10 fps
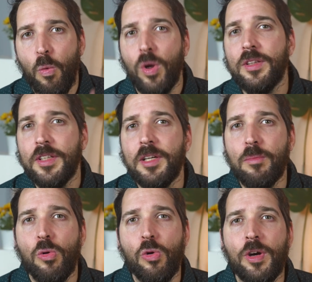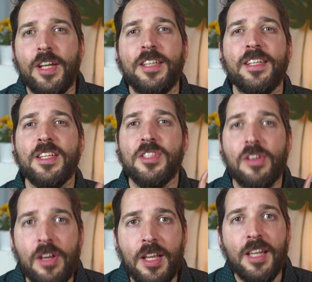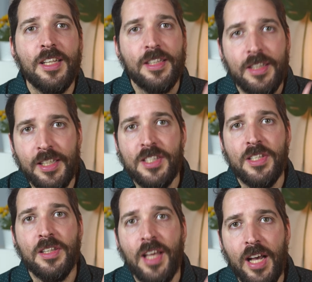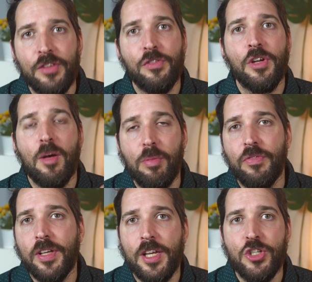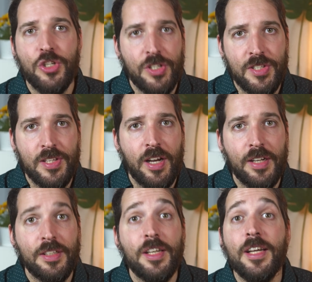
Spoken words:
One thing more, it has really decent headphone amplification inside.